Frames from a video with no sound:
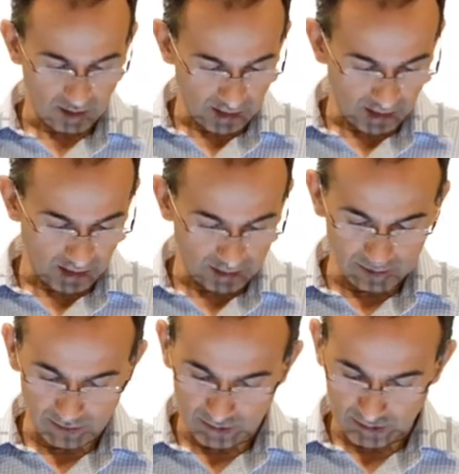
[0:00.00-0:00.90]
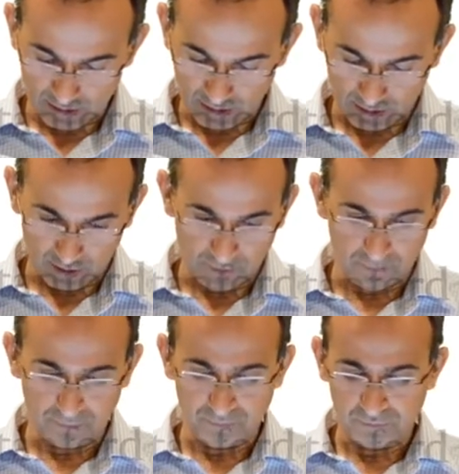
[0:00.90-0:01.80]
and
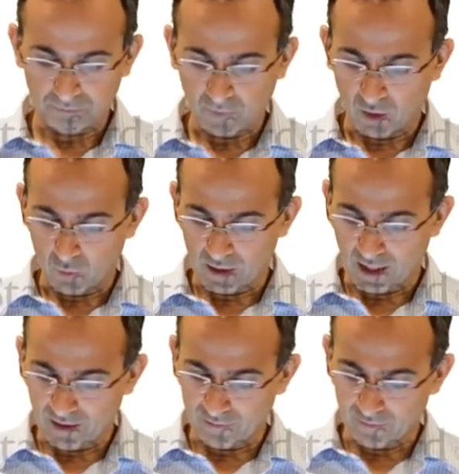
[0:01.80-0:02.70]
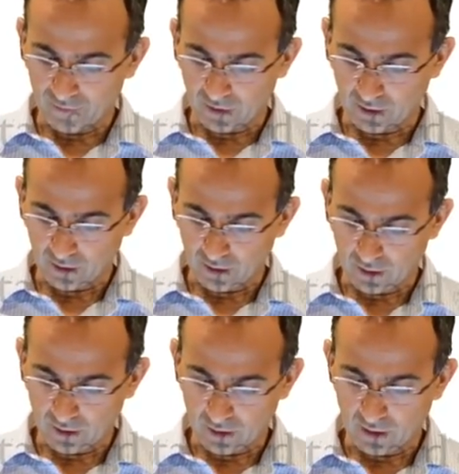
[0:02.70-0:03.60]
um, we have uh,
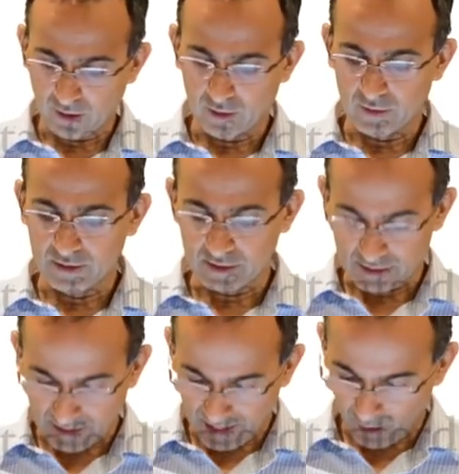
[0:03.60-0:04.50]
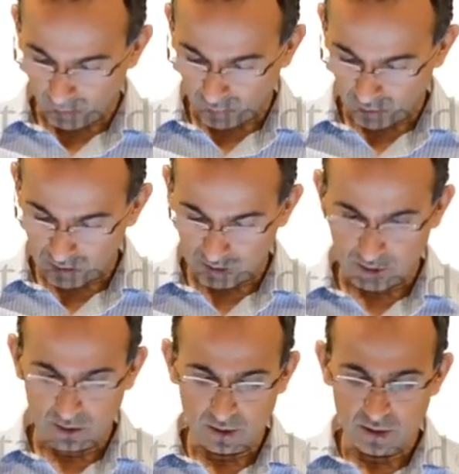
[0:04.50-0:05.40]
this is the output,
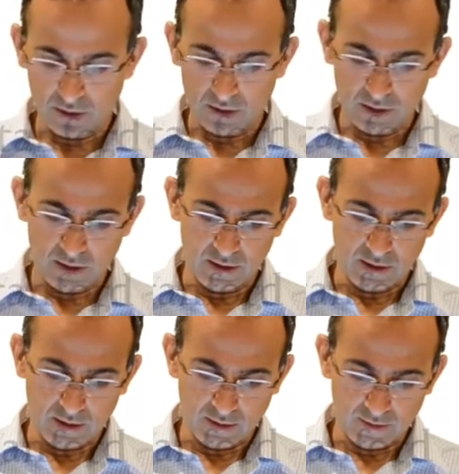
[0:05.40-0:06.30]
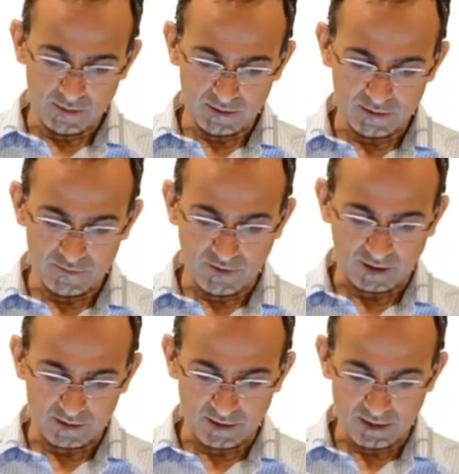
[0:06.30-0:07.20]
this
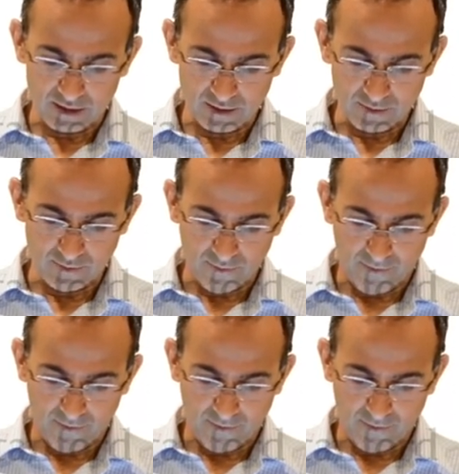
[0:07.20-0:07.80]
vector here